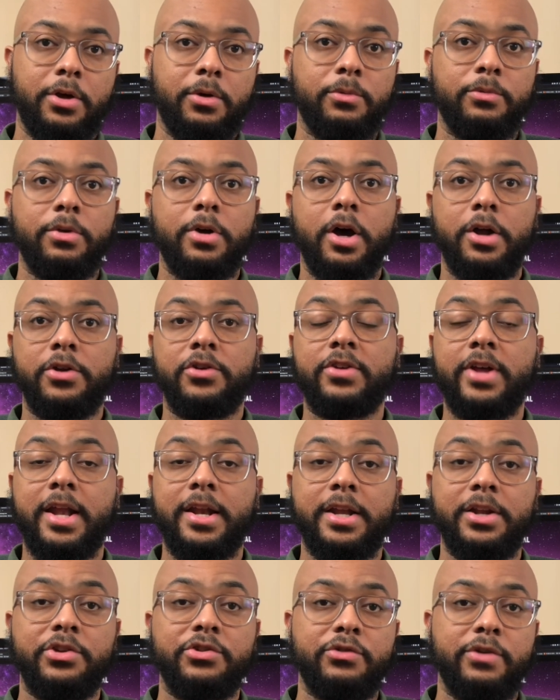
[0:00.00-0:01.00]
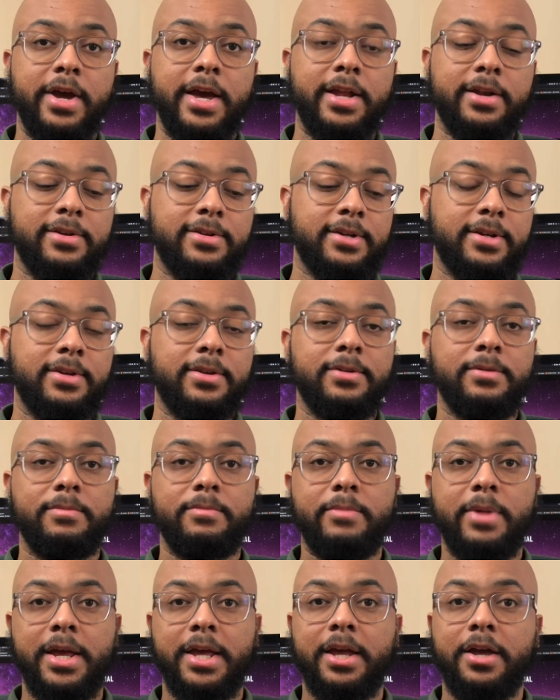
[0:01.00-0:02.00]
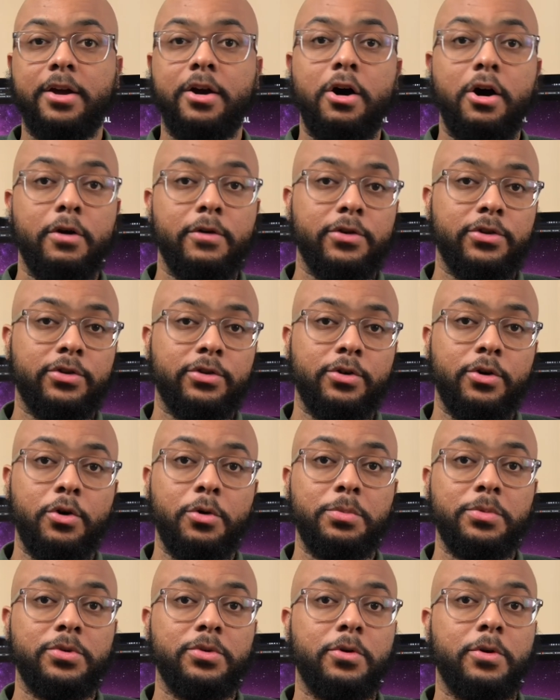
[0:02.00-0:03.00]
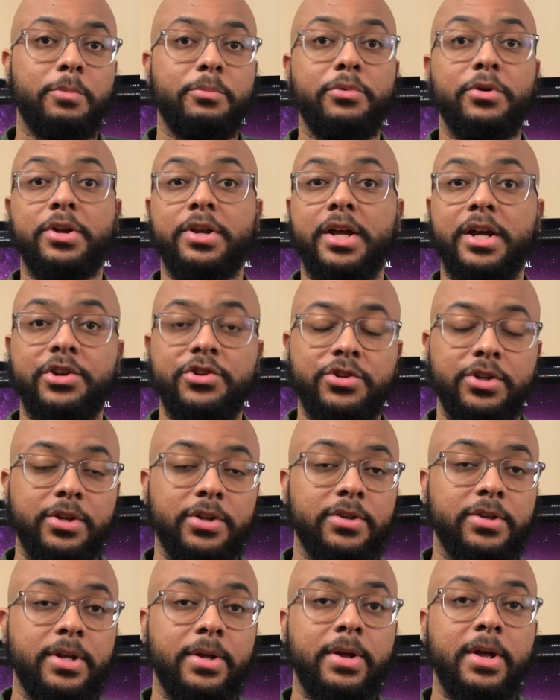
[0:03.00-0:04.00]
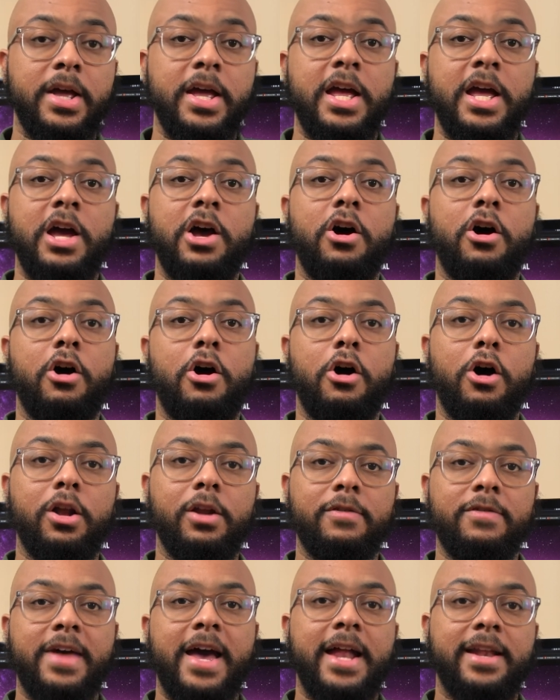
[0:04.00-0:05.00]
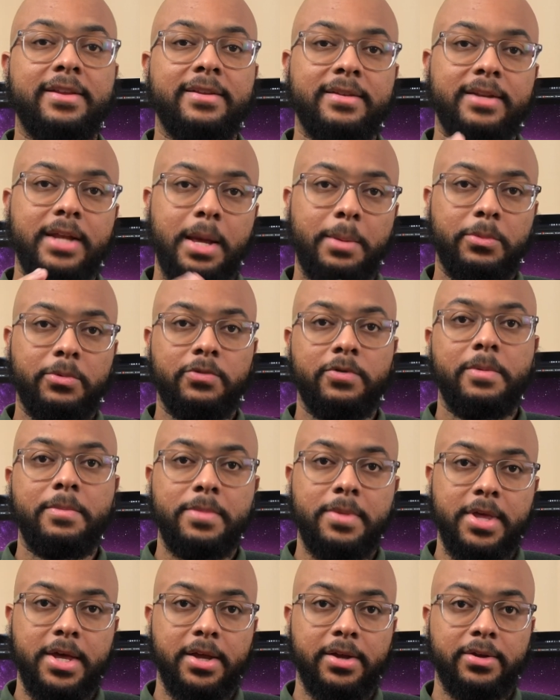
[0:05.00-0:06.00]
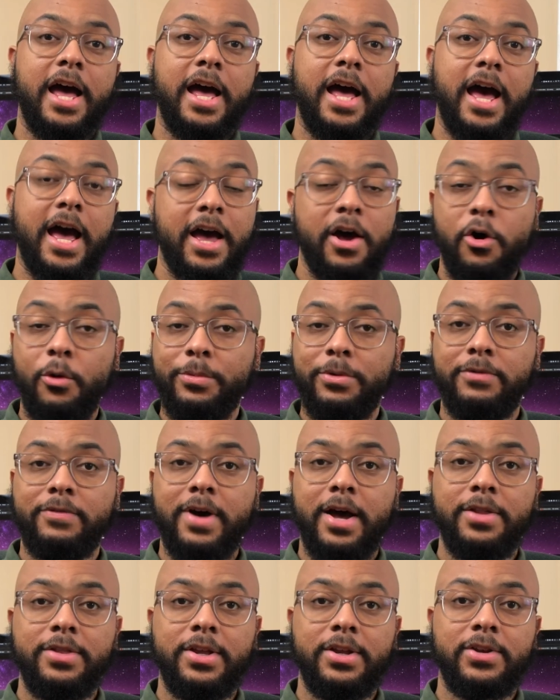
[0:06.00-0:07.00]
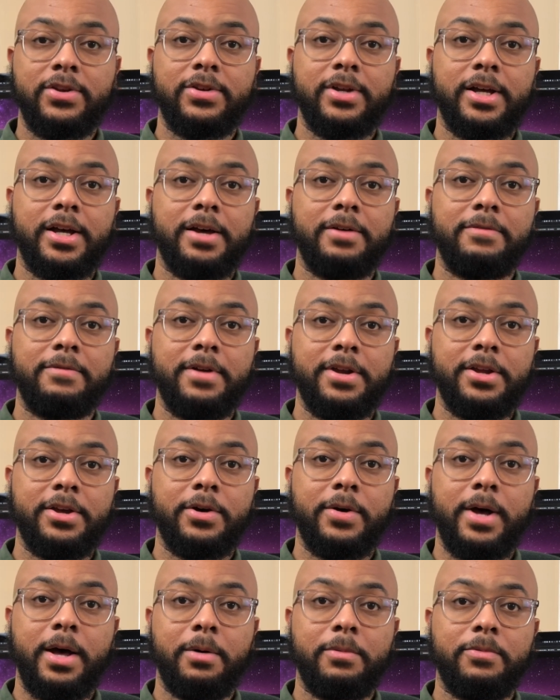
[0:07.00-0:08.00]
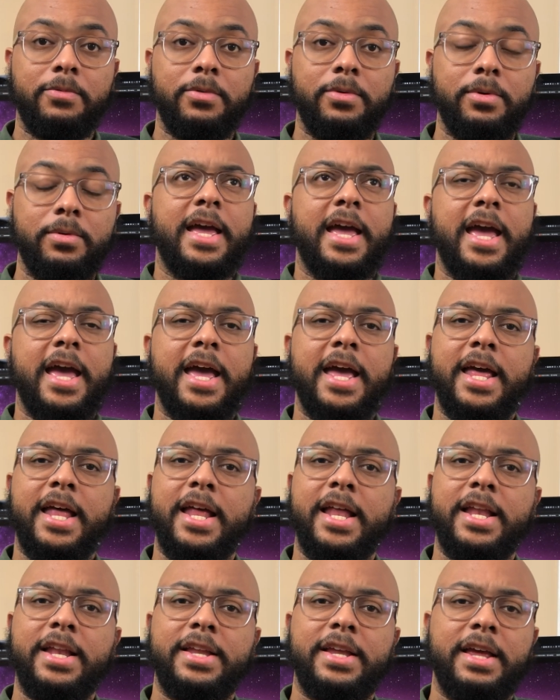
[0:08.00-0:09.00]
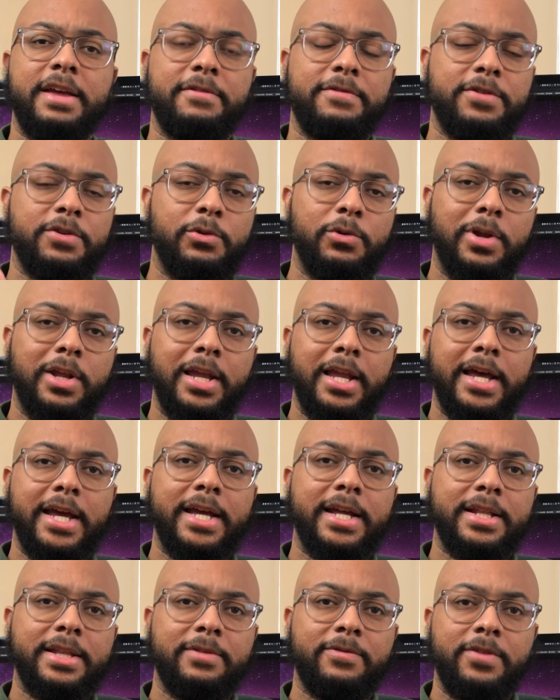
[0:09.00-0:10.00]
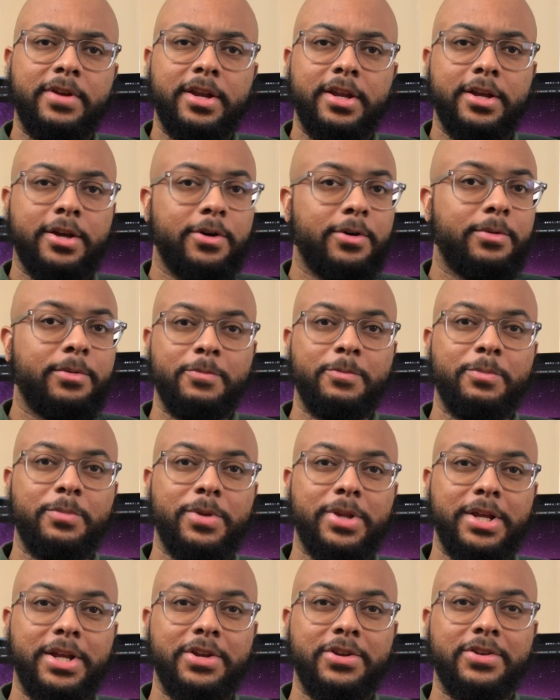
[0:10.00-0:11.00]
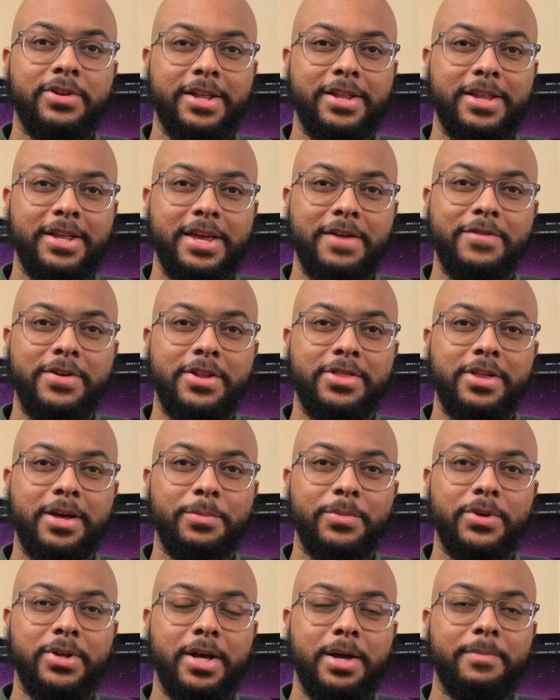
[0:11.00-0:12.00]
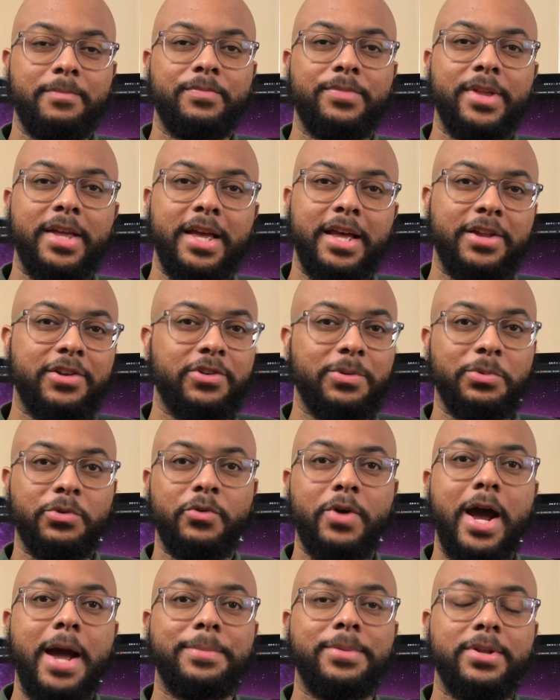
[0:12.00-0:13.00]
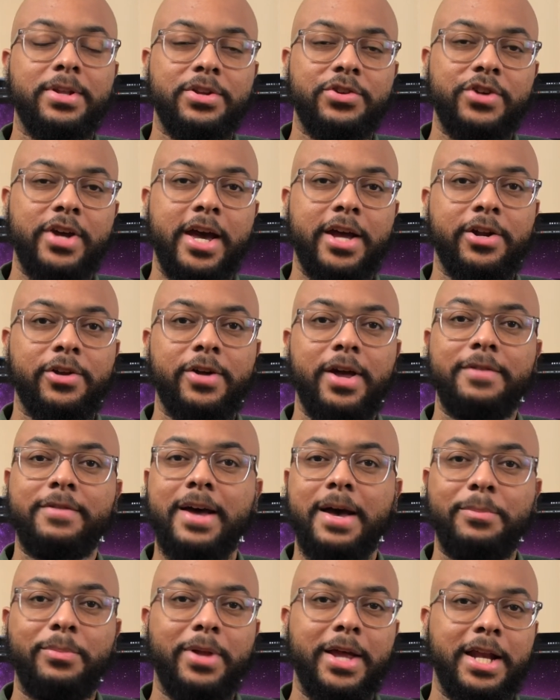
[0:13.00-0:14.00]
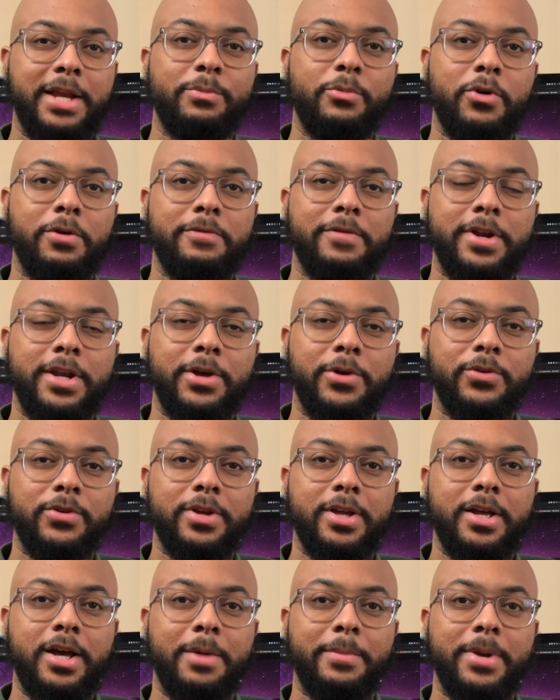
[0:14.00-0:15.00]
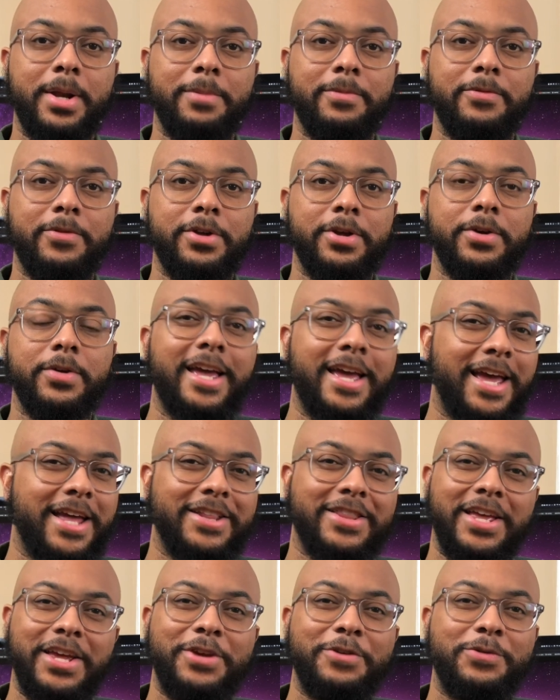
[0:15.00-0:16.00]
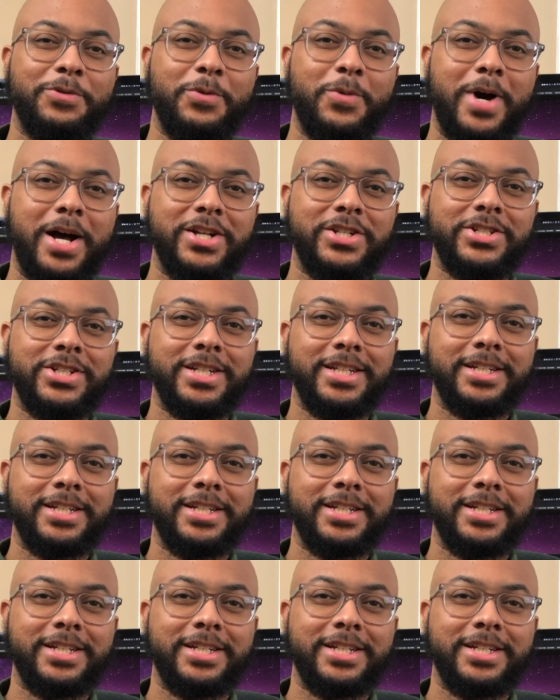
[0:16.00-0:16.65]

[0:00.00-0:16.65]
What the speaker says: understanding transits, making horoscopes or predictions. All of that stems from this. I hope you found this video helpful. And if you like the video, please give it a thumbs up. Subscribe to the channel. I've got plenty more videos coming up for you. And thank you for watching.